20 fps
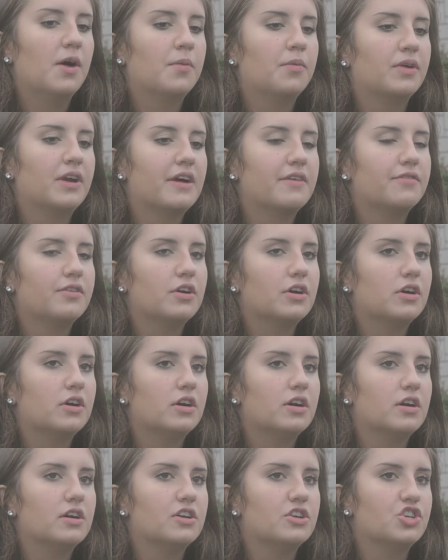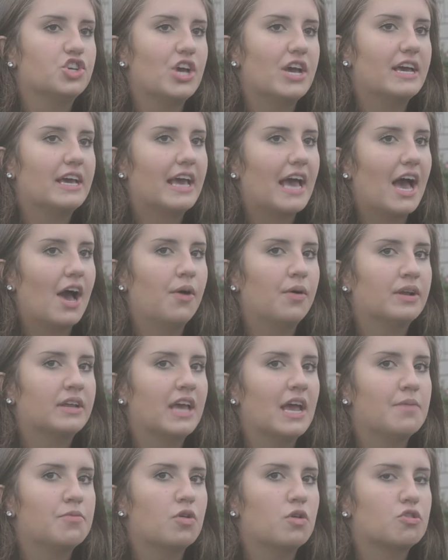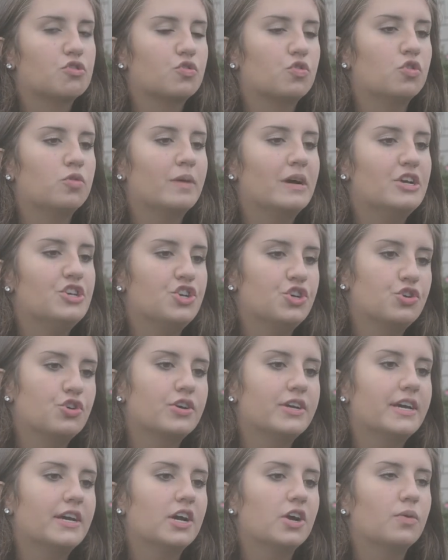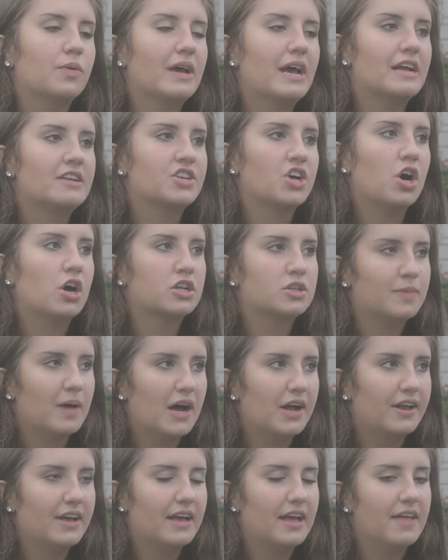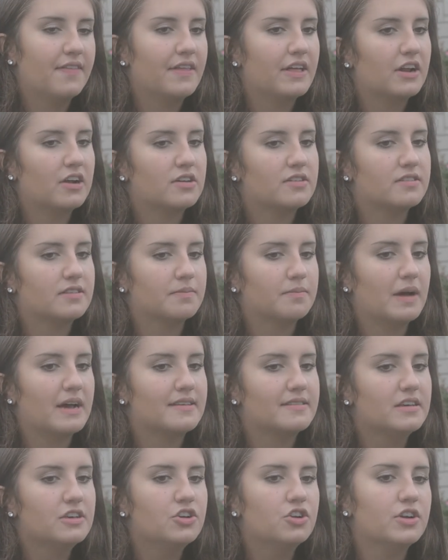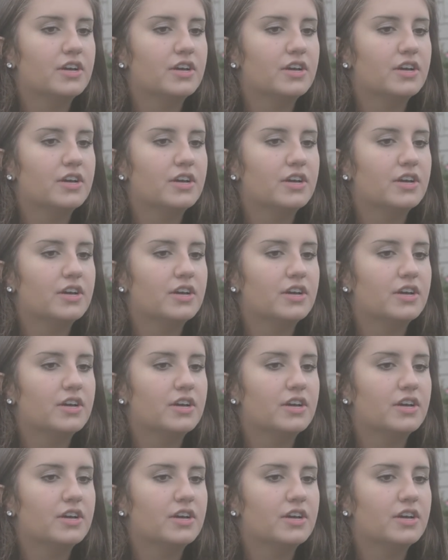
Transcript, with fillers: whenever Jake Cowan came to our school my junior year, we had talked about it, and then my senior